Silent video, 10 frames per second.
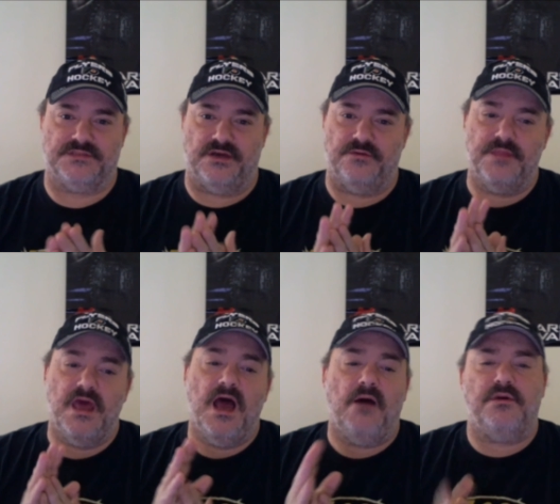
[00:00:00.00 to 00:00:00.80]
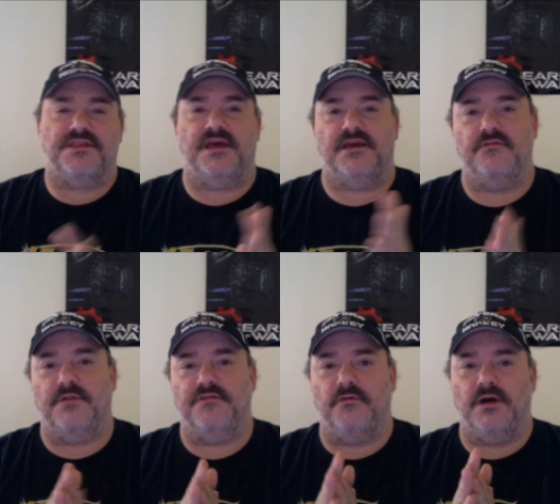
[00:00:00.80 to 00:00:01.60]
So I want to thank
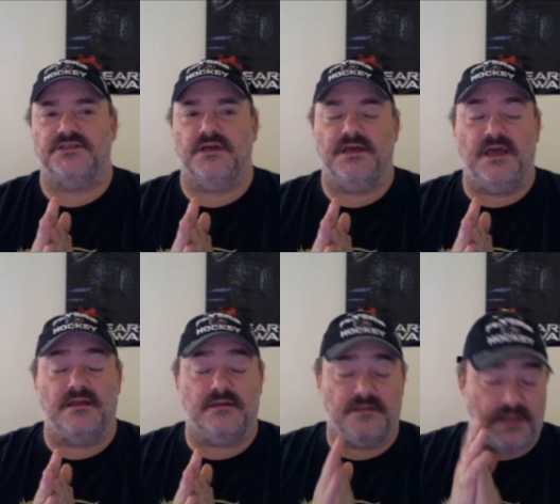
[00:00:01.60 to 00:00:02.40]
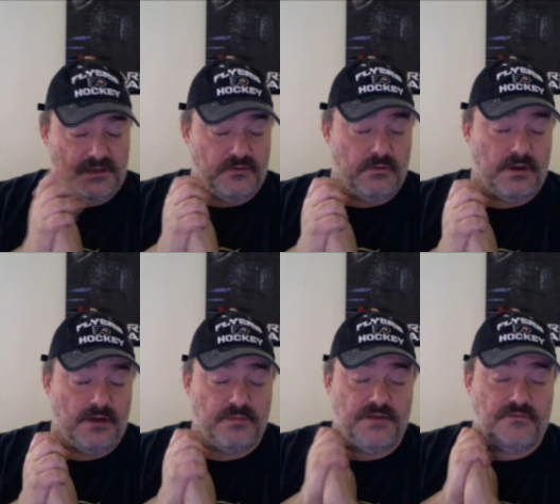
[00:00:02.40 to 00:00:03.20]
everybody for watching. Again, thank you,
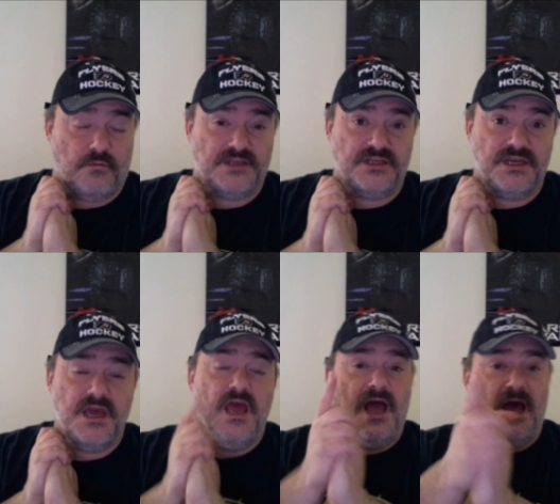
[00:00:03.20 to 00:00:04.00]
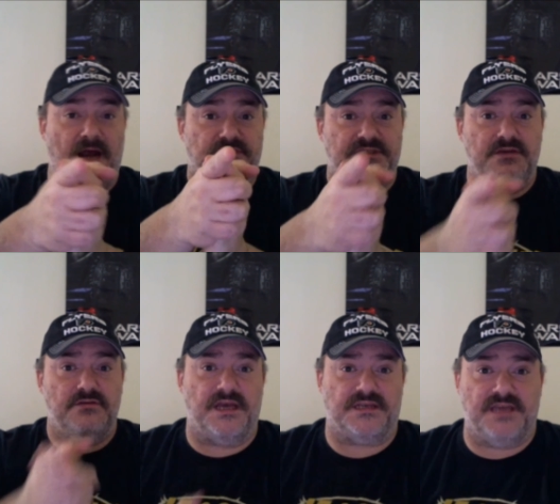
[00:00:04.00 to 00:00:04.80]
everybody, for watching. And I will see
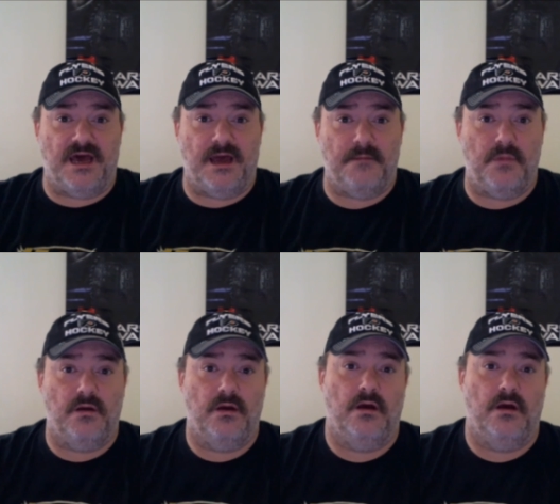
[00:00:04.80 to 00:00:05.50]
you next time.